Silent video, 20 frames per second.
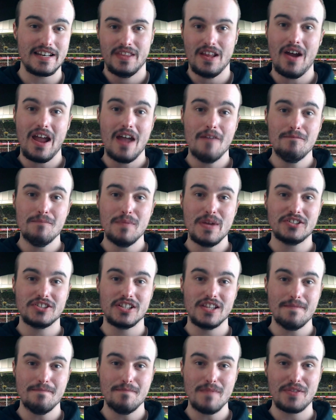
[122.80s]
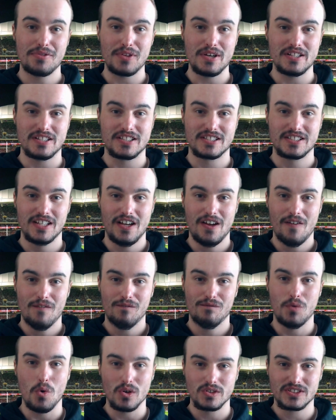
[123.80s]
Now, I have mentioned the methods
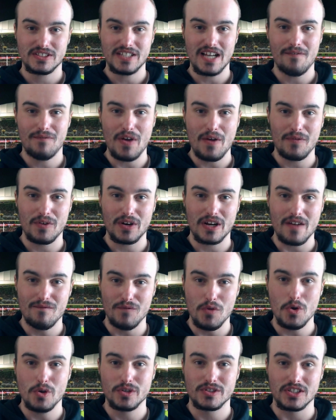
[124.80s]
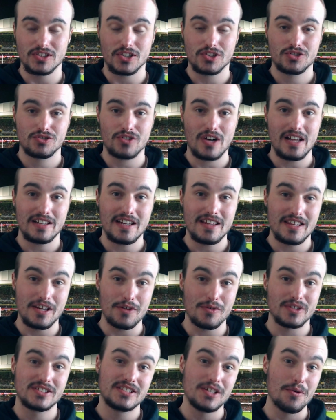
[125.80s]
for South Africa versus Australia.
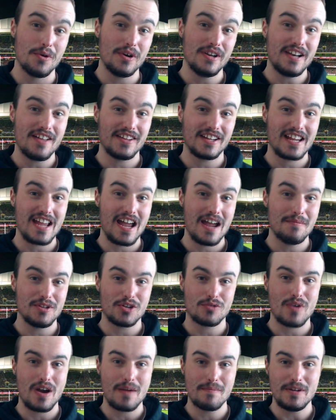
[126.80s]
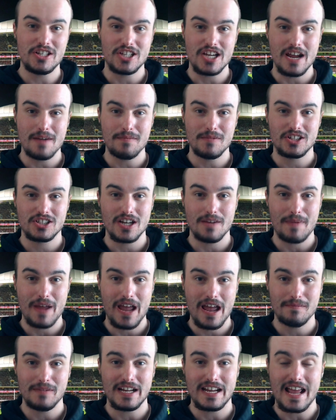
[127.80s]
There is still another game of the Rugby Championship
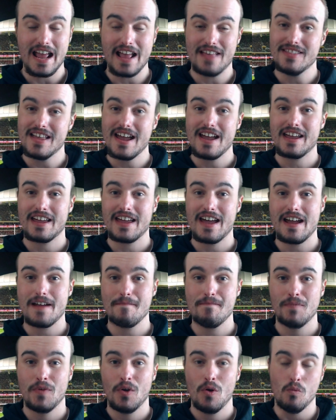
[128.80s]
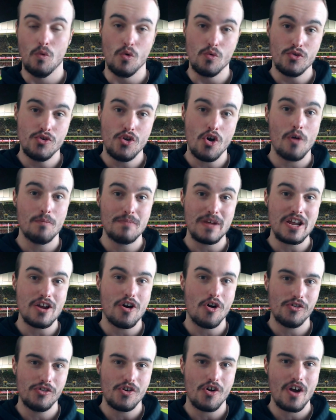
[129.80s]
happening, and that game will not be
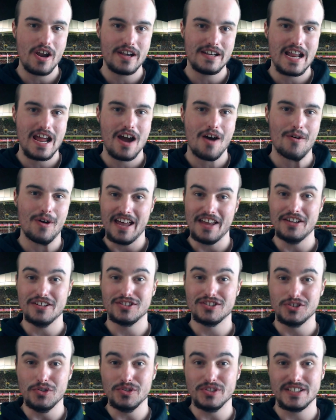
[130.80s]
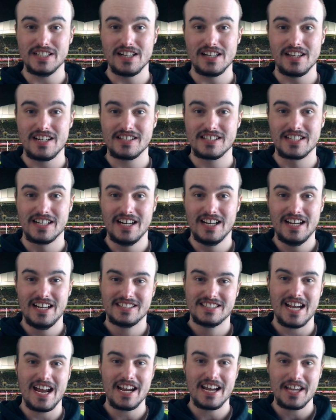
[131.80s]
on 9 now. It is New Zealand
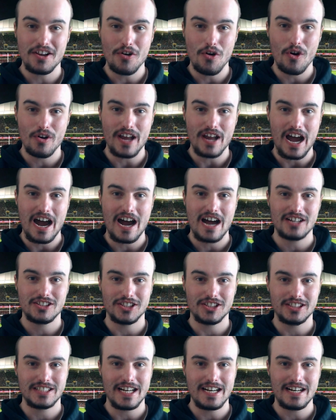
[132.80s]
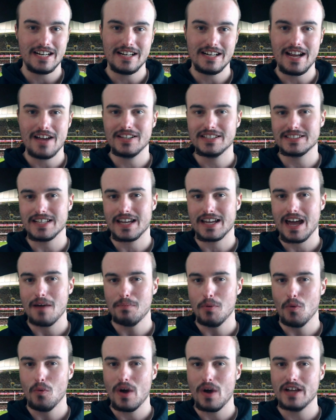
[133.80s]
taking on Argentina. Now, there's a
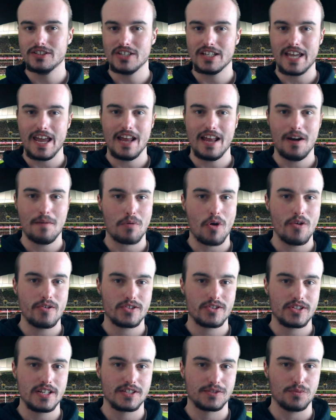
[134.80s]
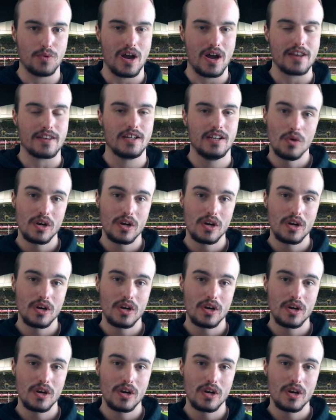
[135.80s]
couple ways you can approach this one.